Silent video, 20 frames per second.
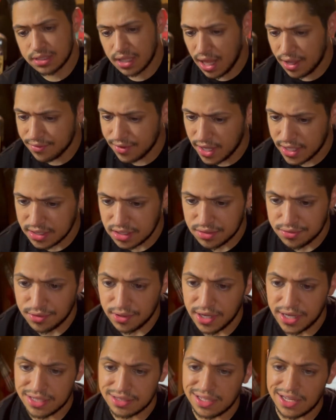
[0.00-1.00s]
I've had these for
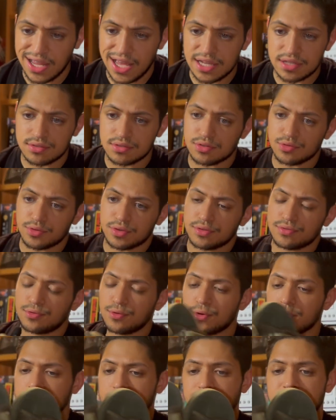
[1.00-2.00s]
like the last 3 to
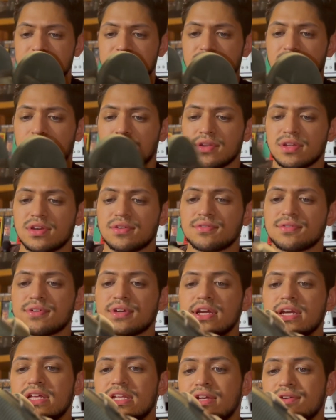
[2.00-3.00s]
4 years now, and they've
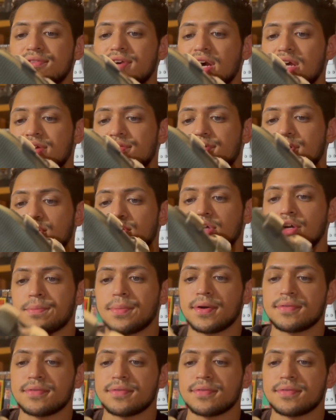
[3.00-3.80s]
kind of held up.